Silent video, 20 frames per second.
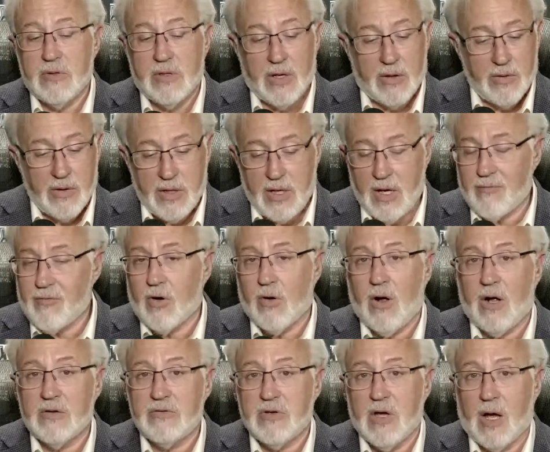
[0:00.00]
They're never
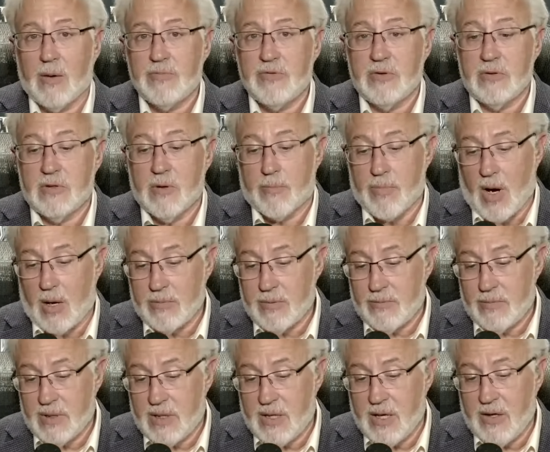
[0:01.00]
autopsied. They're
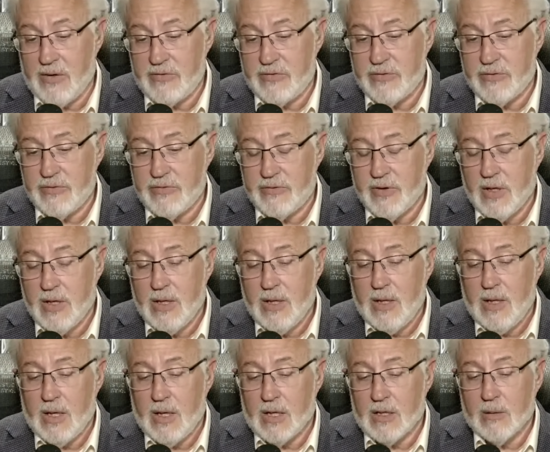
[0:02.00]
probably cases
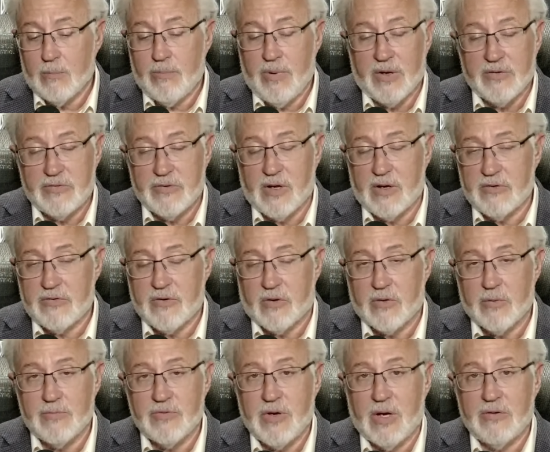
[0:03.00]
in the best set of
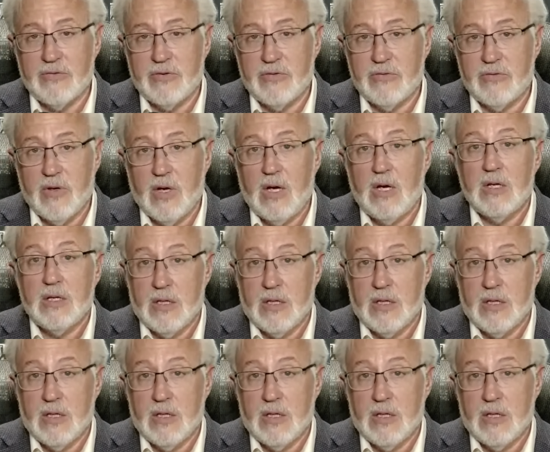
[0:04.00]
circumstances.